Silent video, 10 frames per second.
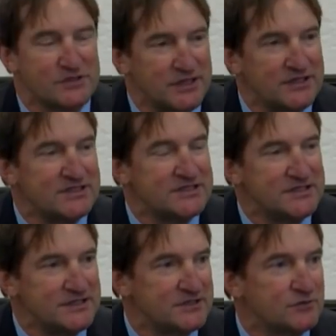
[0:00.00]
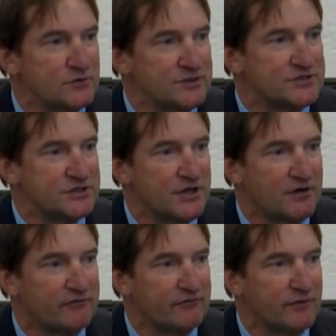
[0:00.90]
an entity into
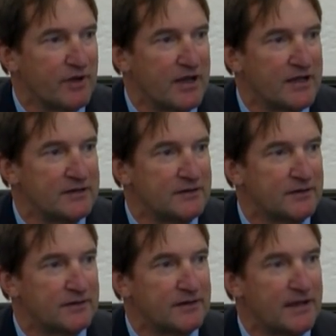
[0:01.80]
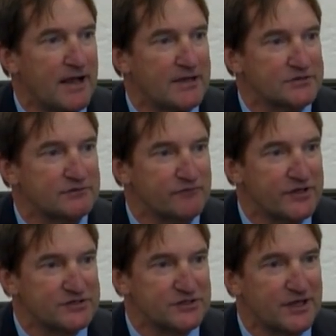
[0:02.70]
itself. And as an
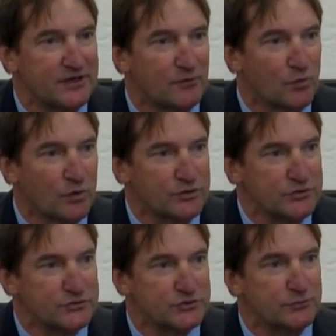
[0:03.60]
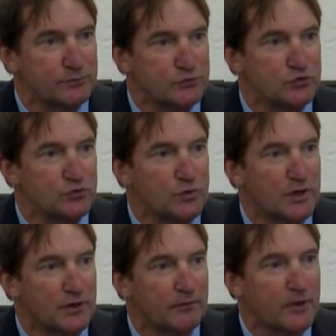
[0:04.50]
investigator, we're used to to
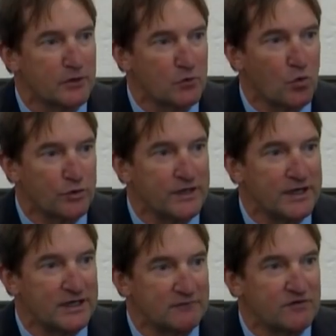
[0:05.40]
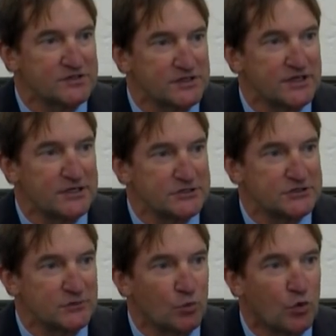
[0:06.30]
uh, coordinating an
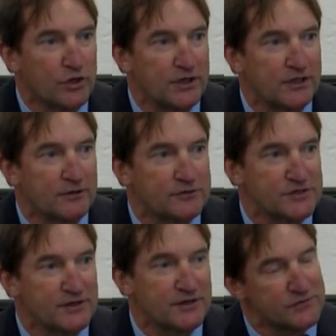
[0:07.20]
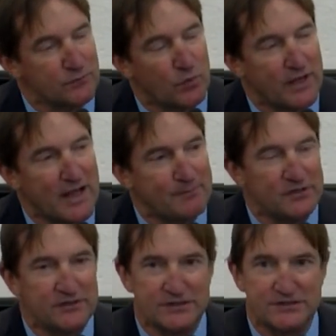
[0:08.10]
investigation and working in ourselves. And what
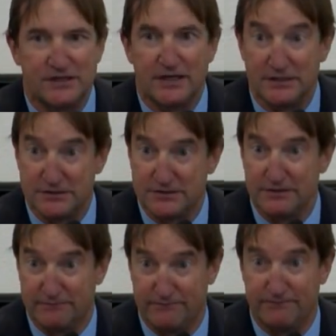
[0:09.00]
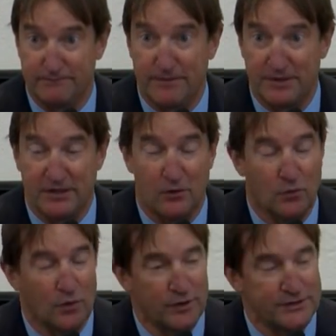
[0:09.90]
happened in this case, if I may
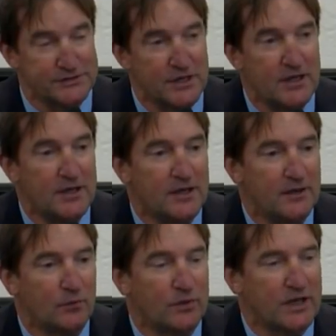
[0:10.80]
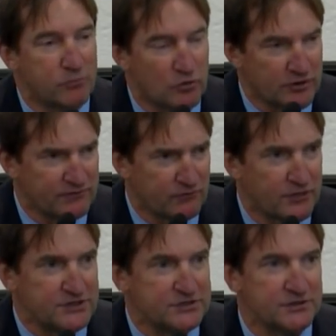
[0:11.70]
go on, is we had a
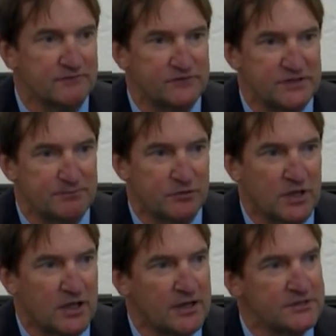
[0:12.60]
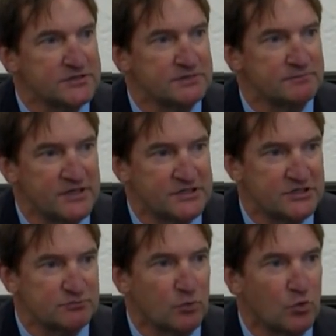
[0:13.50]
proliferation of tip lines and
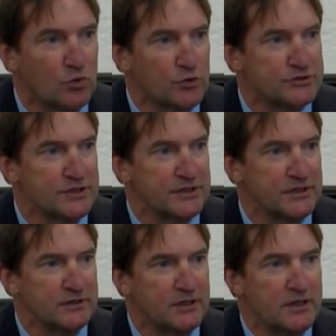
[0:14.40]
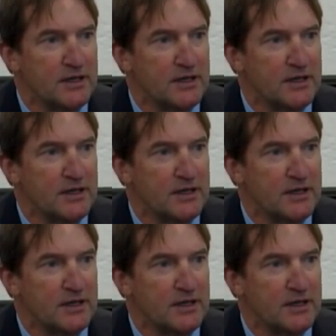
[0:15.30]
message boards and